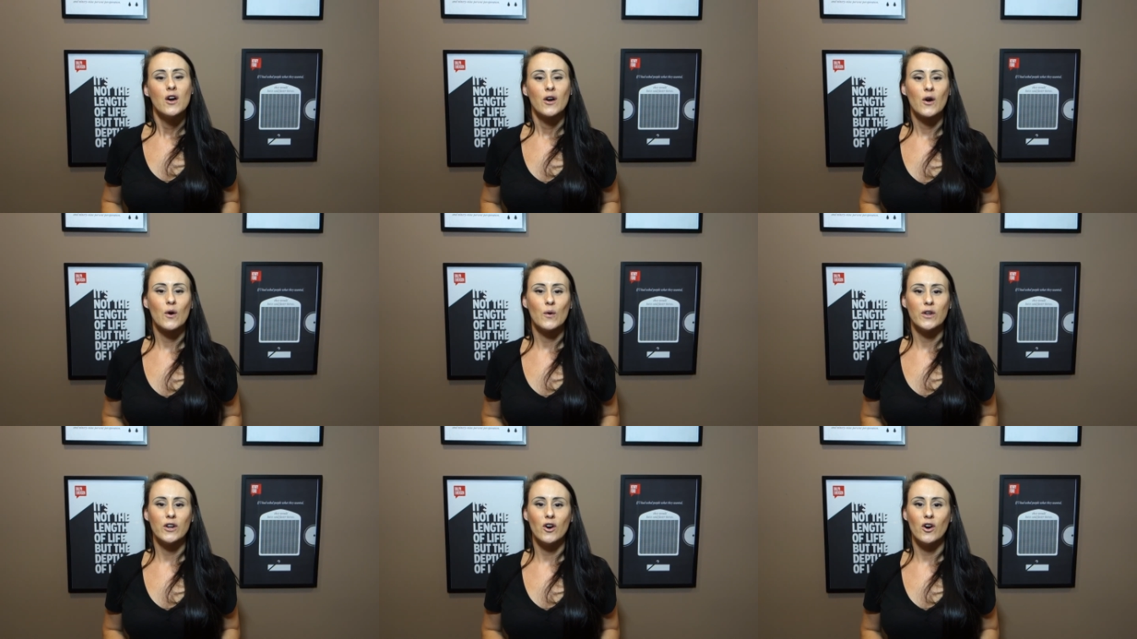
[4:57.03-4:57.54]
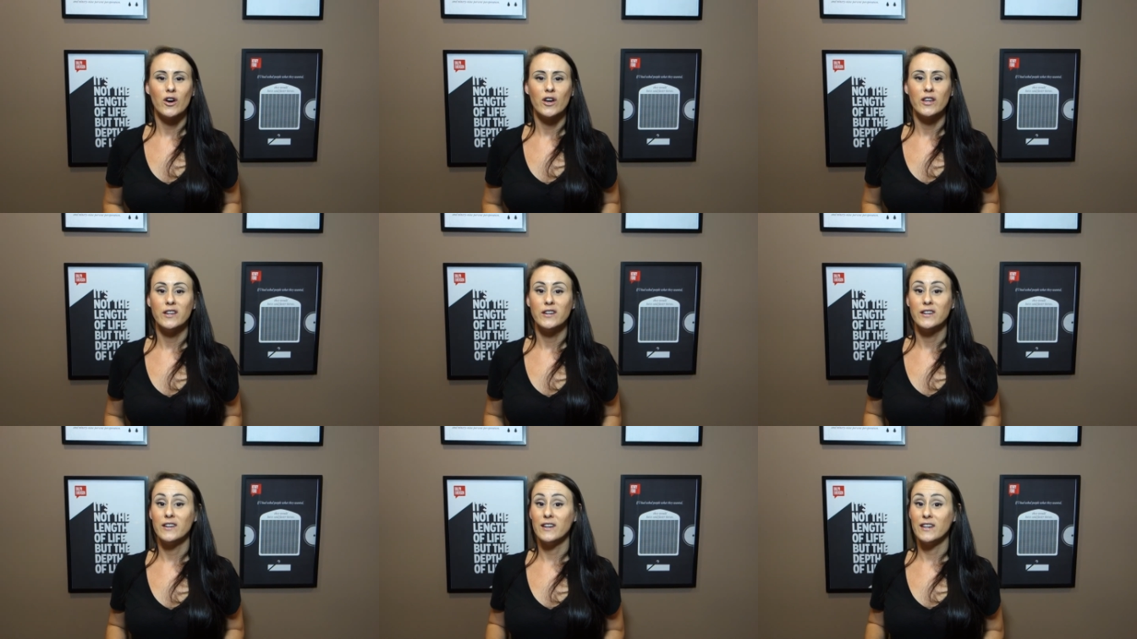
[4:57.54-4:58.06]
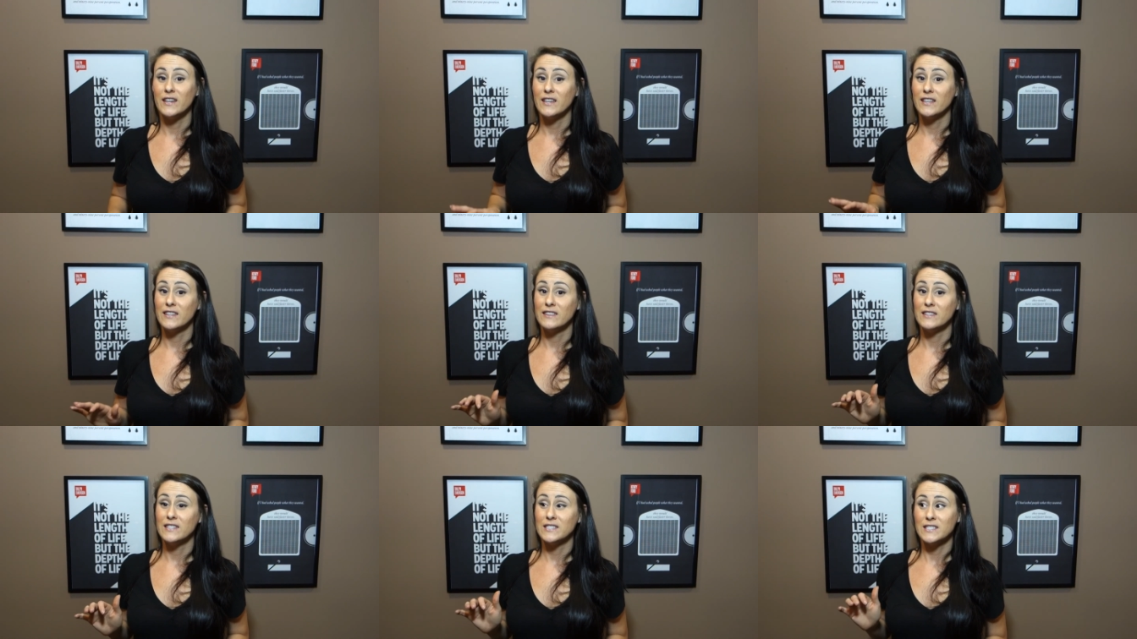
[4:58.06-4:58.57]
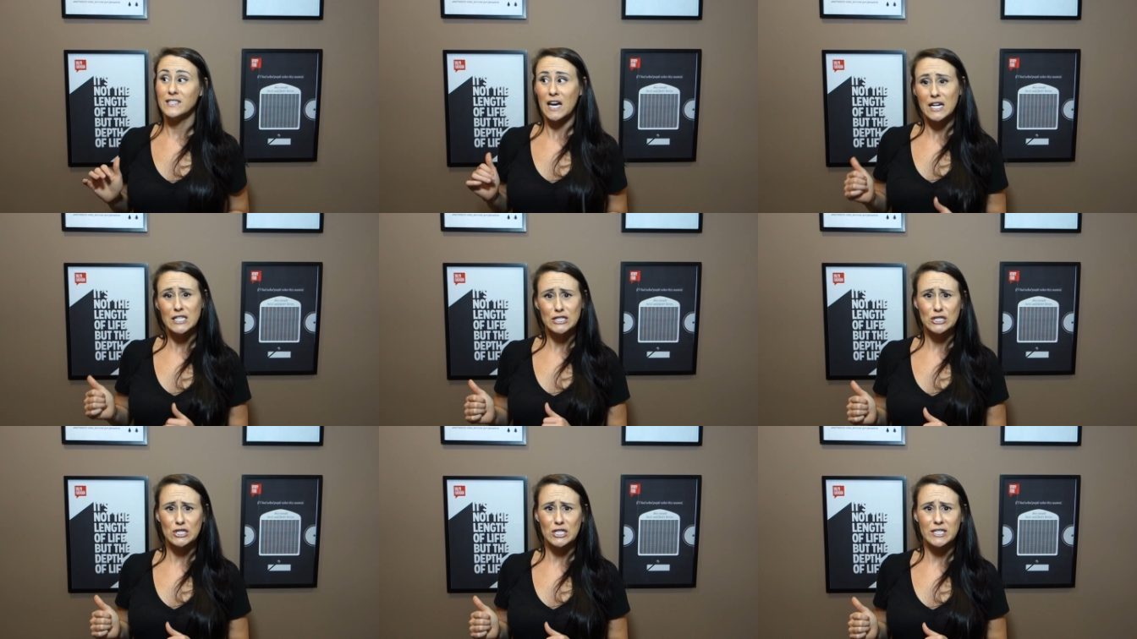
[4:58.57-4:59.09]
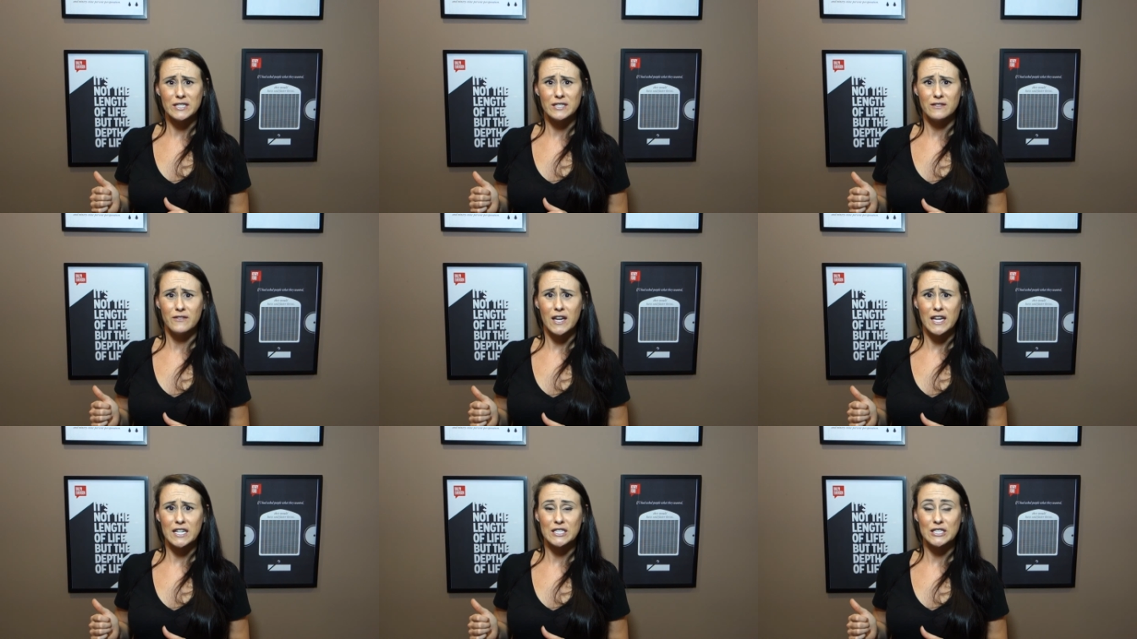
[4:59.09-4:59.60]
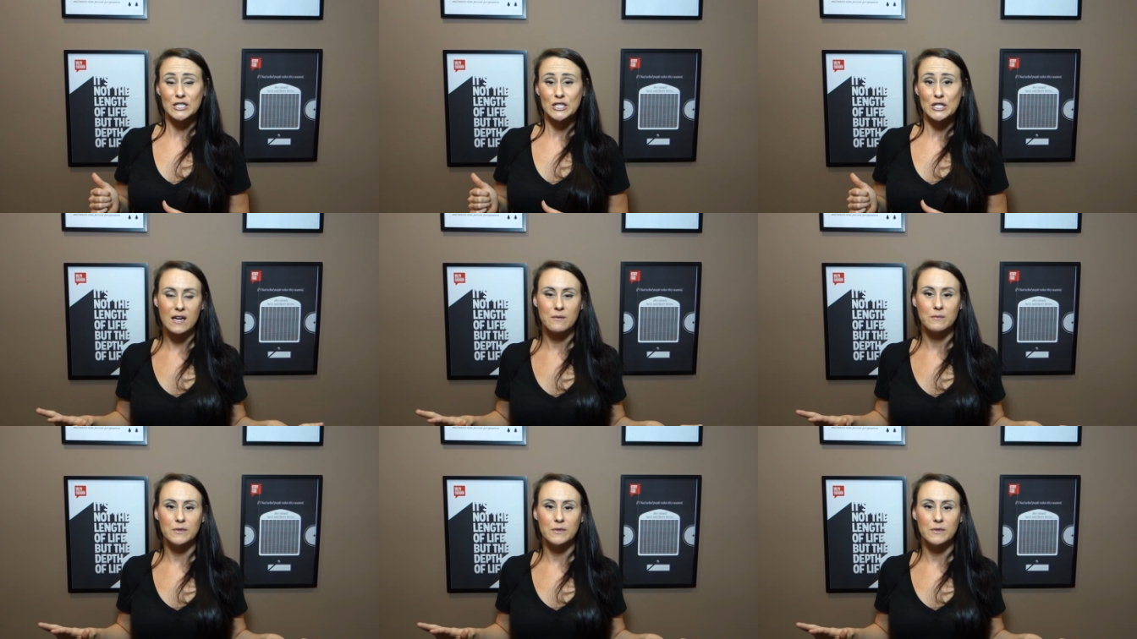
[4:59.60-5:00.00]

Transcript: going on in the side streets of Vegas, too.